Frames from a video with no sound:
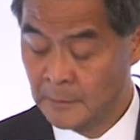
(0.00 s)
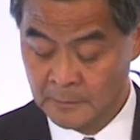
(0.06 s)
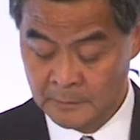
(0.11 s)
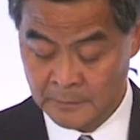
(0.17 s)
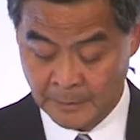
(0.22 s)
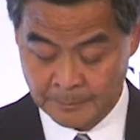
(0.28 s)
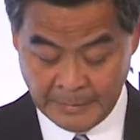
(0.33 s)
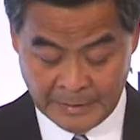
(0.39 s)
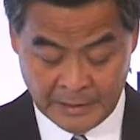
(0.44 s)

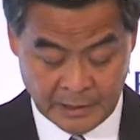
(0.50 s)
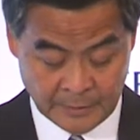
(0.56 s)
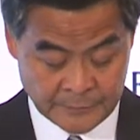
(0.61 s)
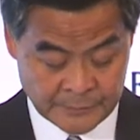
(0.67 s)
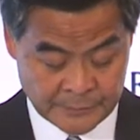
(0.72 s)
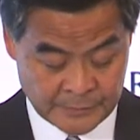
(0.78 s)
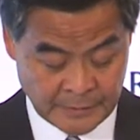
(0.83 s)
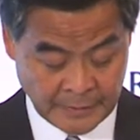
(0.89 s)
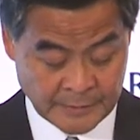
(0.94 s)
The
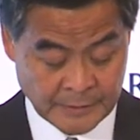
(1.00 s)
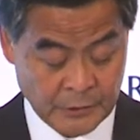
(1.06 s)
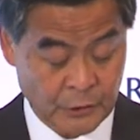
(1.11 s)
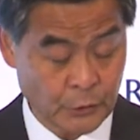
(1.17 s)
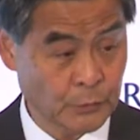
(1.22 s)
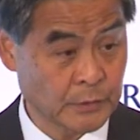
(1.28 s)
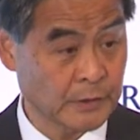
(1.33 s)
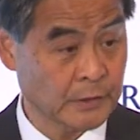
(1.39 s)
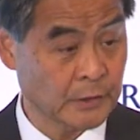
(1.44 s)
bailiffs
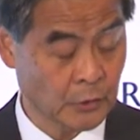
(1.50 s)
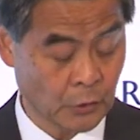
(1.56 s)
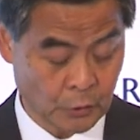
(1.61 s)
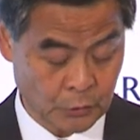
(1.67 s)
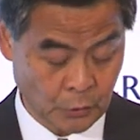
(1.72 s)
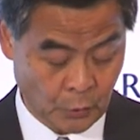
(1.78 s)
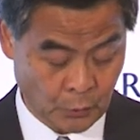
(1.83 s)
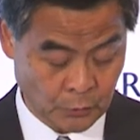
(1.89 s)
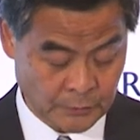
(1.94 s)
executed
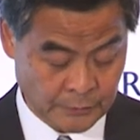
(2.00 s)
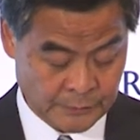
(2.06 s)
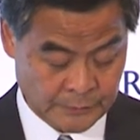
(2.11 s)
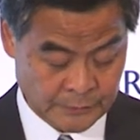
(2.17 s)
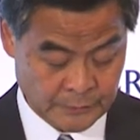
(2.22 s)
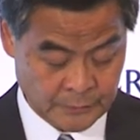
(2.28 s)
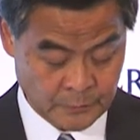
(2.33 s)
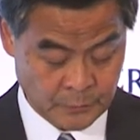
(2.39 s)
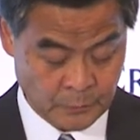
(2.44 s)
court
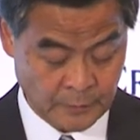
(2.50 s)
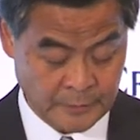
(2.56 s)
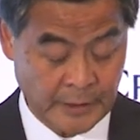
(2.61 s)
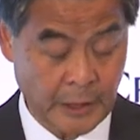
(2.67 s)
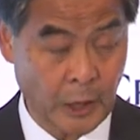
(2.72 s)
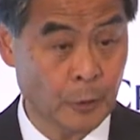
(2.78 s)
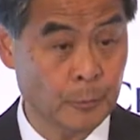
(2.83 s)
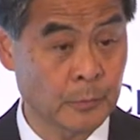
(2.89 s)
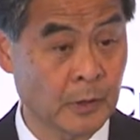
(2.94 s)
orders with the
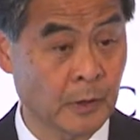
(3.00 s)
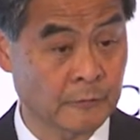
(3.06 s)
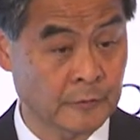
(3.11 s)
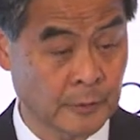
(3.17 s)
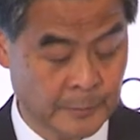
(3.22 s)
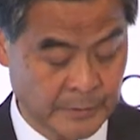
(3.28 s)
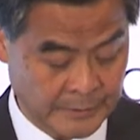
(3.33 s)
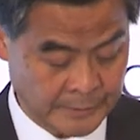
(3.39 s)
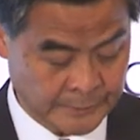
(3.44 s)
help of
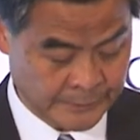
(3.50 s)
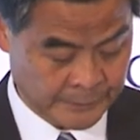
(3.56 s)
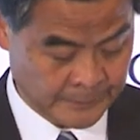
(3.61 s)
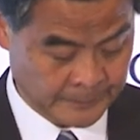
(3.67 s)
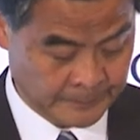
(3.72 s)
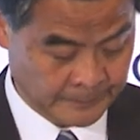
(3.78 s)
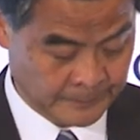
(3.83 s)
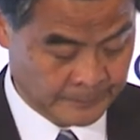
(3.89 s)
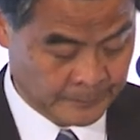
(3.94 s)
the police.
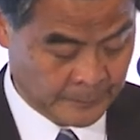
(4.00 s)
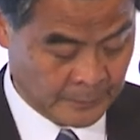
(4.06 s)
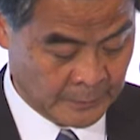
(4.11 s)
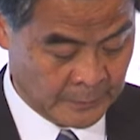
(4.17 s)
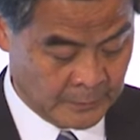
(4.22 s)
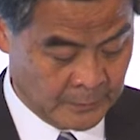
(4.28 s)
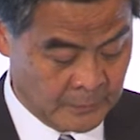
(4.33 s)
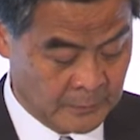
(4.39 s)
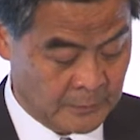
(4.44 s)

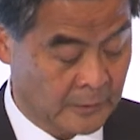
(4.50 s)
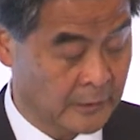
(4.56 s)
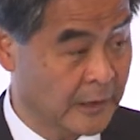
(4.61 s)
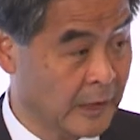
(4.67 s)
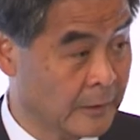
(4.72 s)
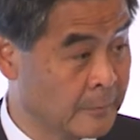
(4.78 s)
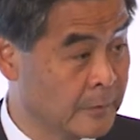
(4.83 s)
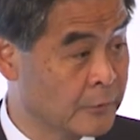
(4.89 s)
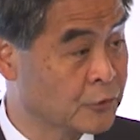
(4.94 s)
The
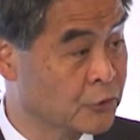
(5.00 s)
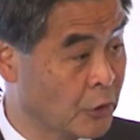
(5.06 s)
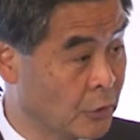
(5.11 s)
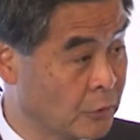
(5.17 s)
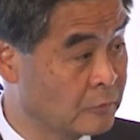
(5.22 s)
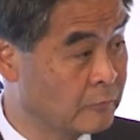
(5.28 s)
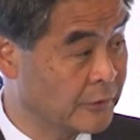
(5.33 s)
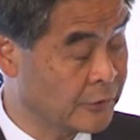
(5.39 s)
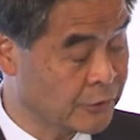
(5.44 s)
government
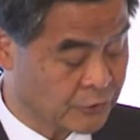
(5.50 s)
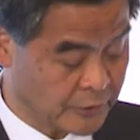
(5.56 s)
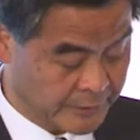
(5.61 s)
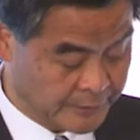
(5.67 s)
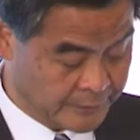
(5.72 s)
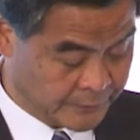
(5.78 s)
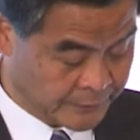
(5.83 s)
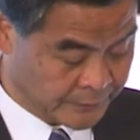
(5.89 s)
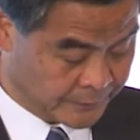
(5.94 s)
showed
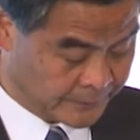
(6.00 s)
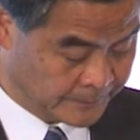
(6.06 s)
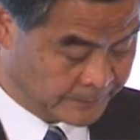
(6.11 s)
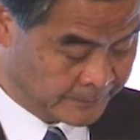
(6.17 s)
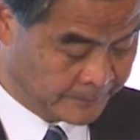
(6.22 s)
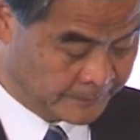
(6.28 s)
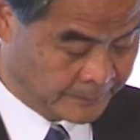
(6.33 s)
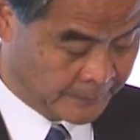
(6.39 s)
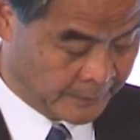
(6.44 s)
restraints.
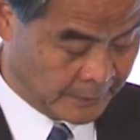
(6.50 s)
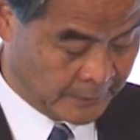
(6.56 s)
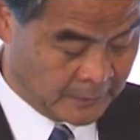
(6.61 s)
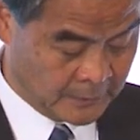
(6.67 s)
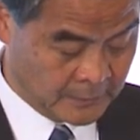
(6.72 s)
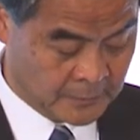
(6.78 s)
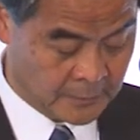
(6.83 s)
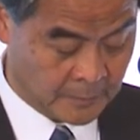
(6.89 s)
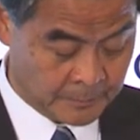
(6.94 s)

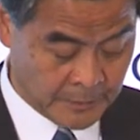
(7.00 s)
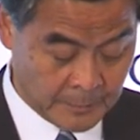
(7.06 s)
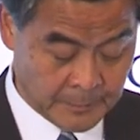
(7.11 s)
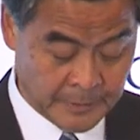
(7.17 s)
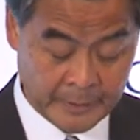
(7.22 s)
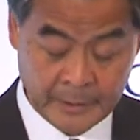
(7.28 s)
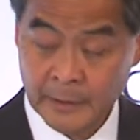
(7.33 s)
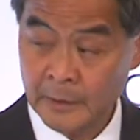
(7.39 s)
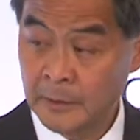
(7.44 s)
The
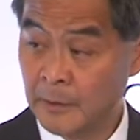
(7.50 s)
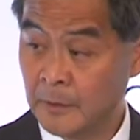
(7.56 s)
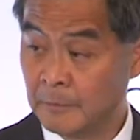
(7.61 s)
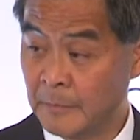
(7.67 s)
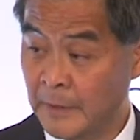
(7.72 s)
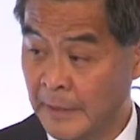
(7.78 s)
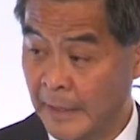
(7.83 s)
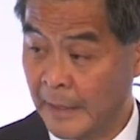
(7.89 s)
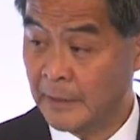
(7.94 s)
public
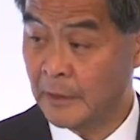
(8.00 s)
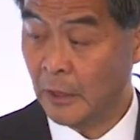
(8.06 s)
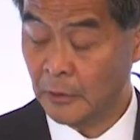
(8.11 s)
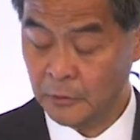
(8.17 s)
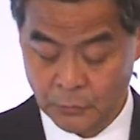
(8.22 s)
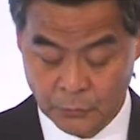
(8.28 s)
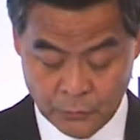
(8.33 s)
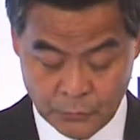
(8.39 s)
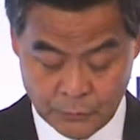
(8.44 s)
began
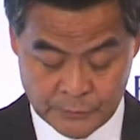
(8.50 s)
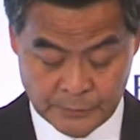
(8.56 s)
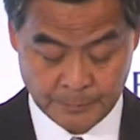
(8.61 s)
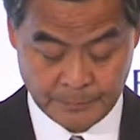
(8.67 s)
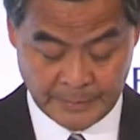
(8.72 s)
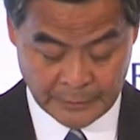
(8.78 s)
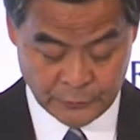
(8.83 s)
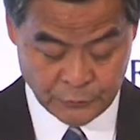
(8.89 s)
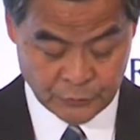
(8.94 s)
to lose
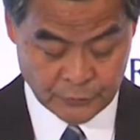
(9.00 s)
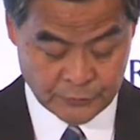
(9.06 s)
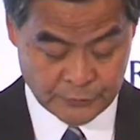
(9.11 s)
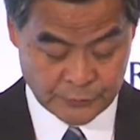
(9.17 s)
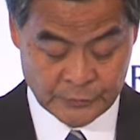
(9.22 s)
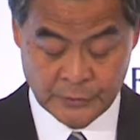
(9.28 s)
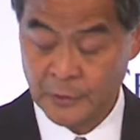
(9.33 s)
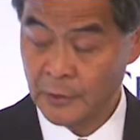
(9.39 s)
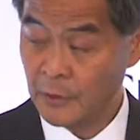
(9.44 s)

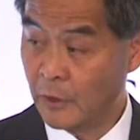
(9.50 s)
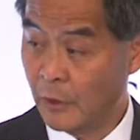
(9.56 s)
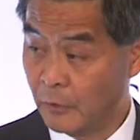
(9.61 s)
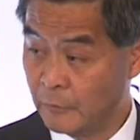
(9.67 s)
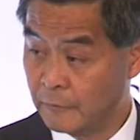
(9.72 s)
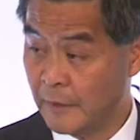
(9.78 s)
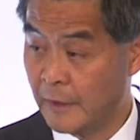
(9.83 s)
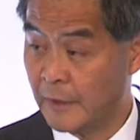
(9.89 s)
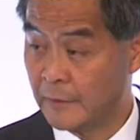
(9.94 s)
patience
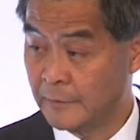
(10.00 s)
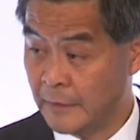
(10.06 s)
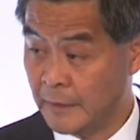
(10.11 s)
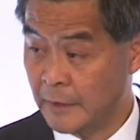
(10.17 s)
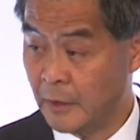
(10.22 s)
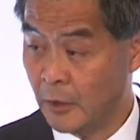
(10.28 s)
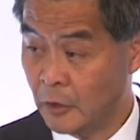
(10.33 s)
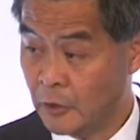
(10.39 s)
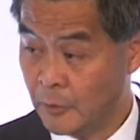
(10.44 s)
over
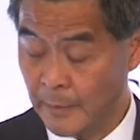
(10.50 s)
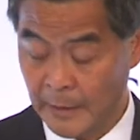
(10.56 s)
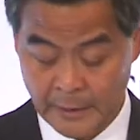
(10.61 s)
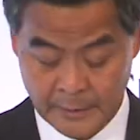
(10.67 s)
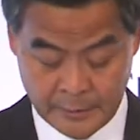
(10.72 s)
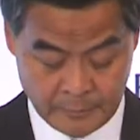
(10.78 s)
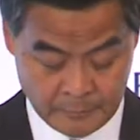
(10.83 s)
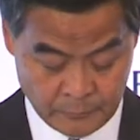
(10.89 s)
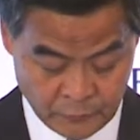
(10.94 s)
the
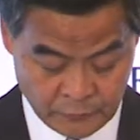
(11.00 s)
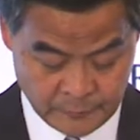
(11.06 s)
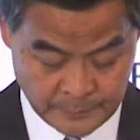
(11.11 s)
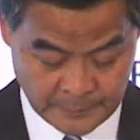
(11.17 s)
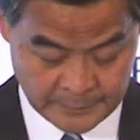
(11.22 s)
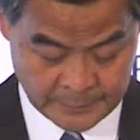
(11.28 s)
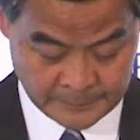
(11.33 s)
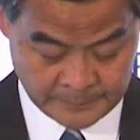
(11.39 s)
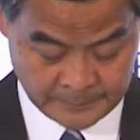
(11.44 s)
Occupy movement.